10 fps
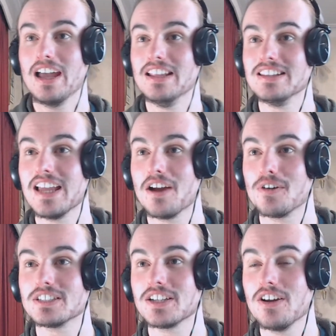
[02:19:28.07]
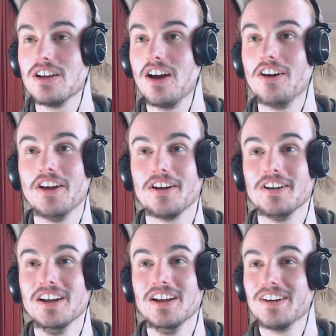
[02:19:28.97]
in there, Rich Jones. Oh, no.
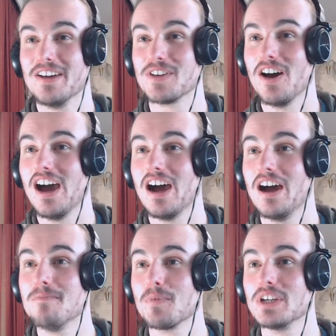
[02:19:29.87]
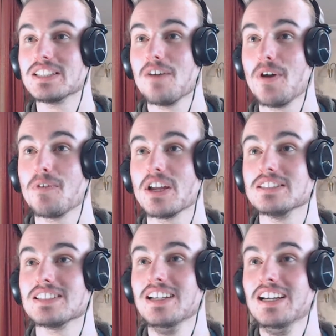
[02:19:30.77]
We have got we South
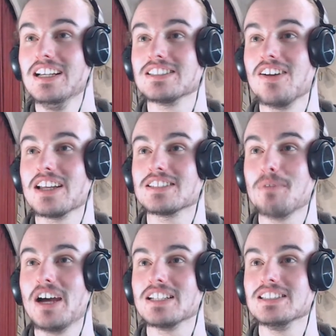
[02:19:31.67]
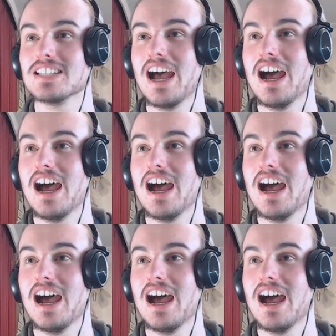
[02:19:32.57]
Africans is like Spartans.